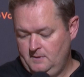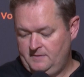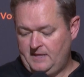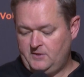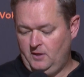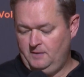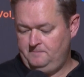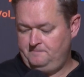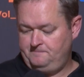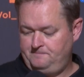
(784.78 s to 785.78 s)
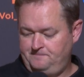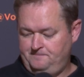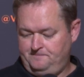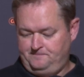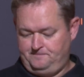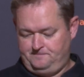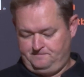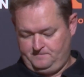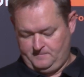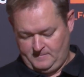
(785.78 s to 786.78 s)
Thank you all.
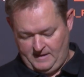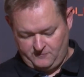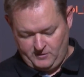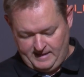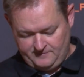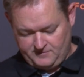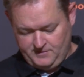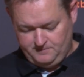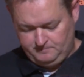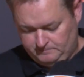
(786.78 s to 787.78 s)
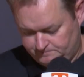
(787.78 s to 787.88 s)
Have a great afternoon.